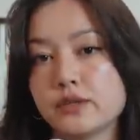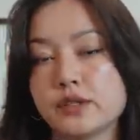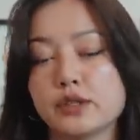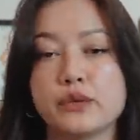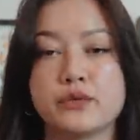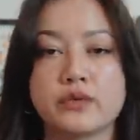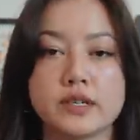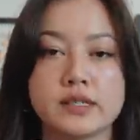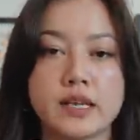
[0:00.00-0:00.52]

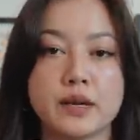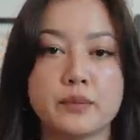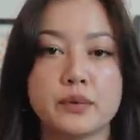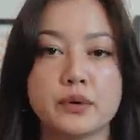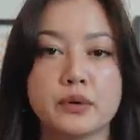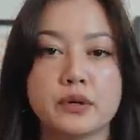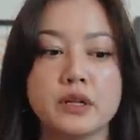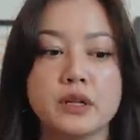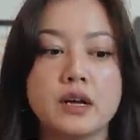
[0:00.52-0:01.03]
So for
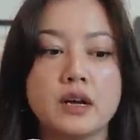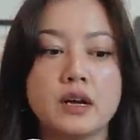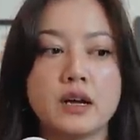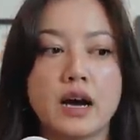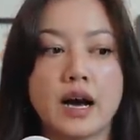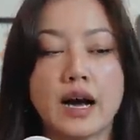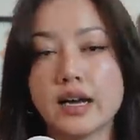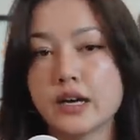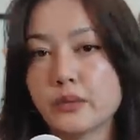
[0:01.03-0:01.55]
example,
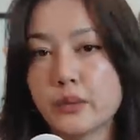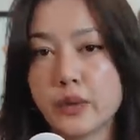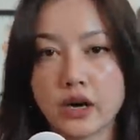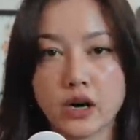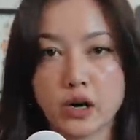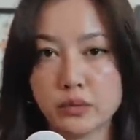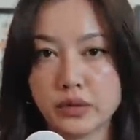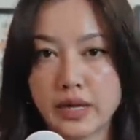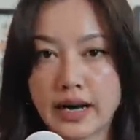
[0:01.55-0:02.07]
I could wear
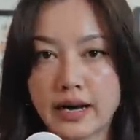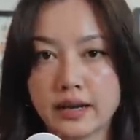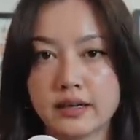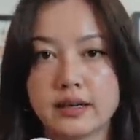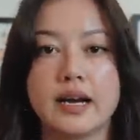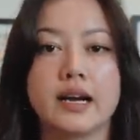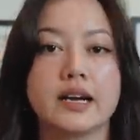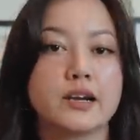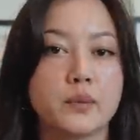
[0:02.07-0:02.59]
all black,
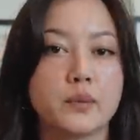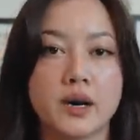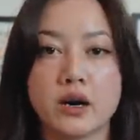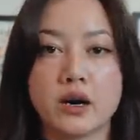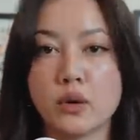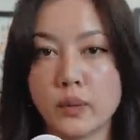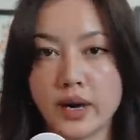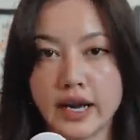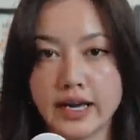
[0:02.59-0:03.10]
I could wear
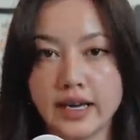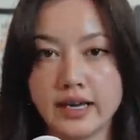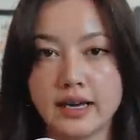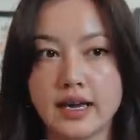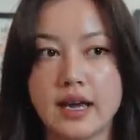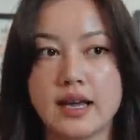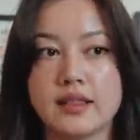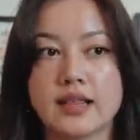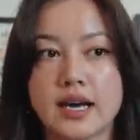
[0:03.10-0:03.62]
all white,
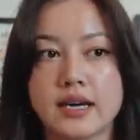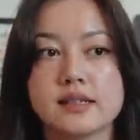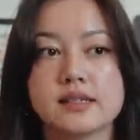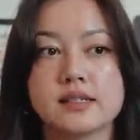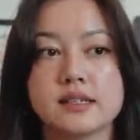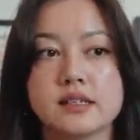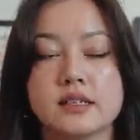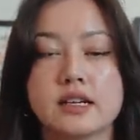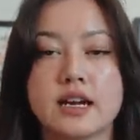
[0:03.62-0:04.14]
and that is
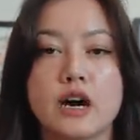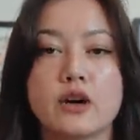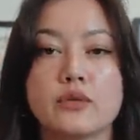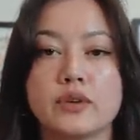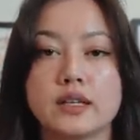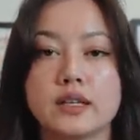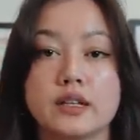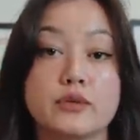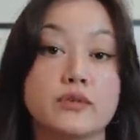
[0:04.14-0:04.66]
still an
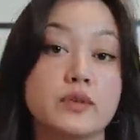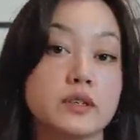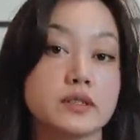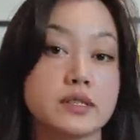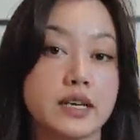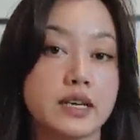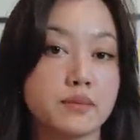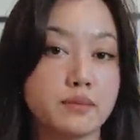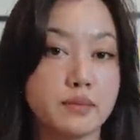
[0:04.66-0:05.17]
outfit that feels
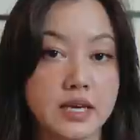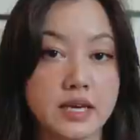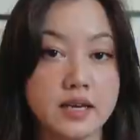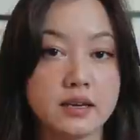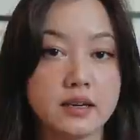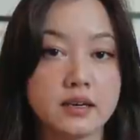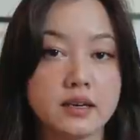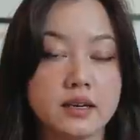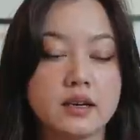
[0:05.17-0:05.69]
like
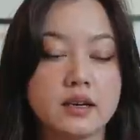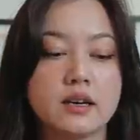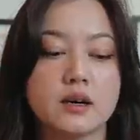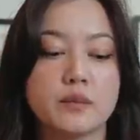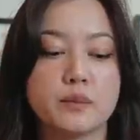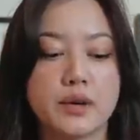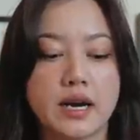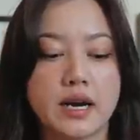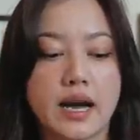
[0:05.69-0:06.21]
me,
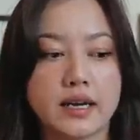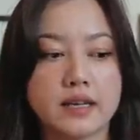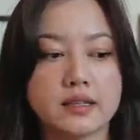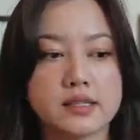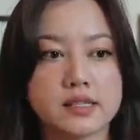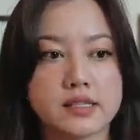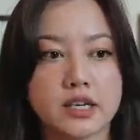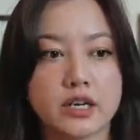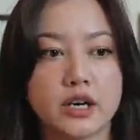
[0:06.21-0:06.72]
but I
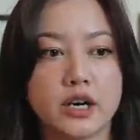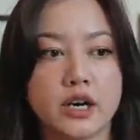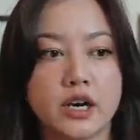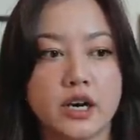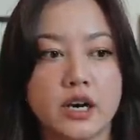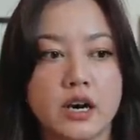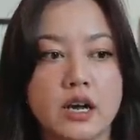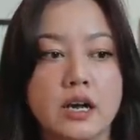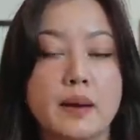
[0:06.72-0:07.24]

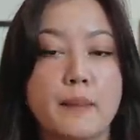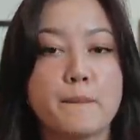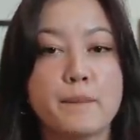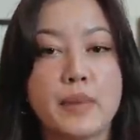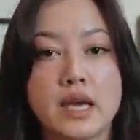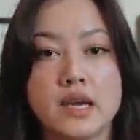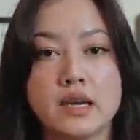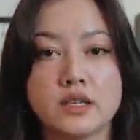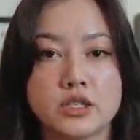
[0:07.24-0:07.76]
consider
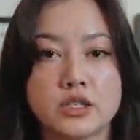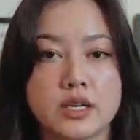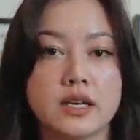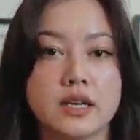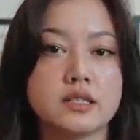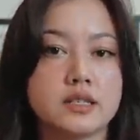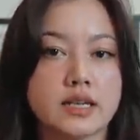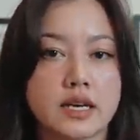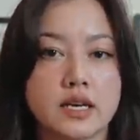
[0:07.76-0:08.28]
beige
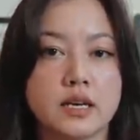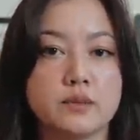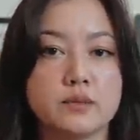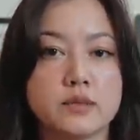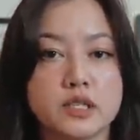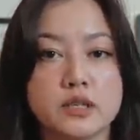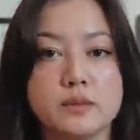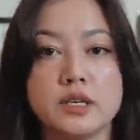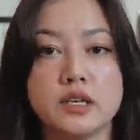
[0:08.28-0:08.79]
and denim
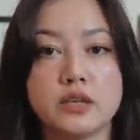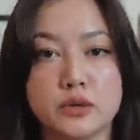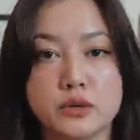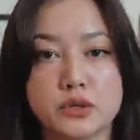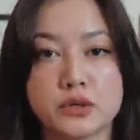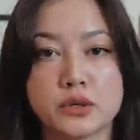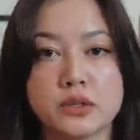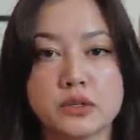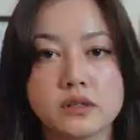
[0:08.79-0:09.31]
to be
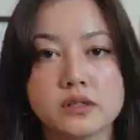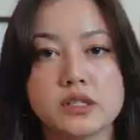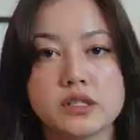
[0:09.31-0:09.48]
neutrals.